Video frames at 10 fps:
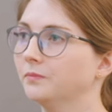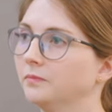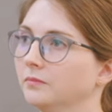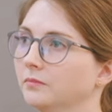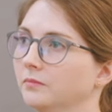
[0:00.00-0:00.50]

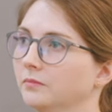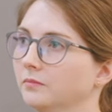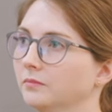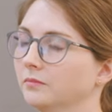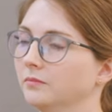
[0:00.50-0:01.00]

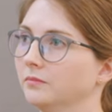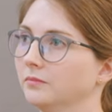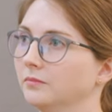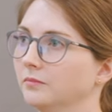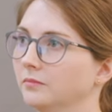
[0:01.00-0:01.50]

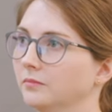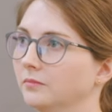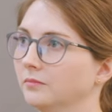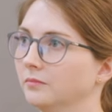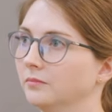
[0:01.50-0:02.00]

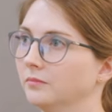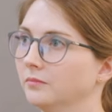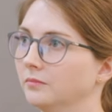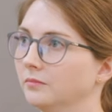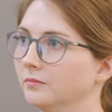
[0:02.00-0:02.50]

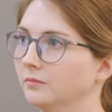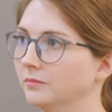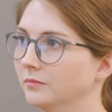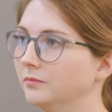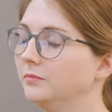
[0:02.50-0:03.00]

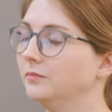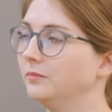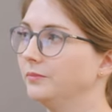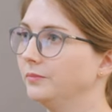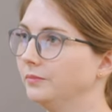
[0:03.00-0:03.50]

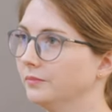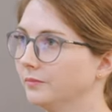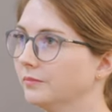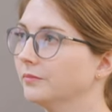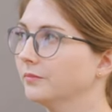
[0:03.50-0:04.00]
[no speech]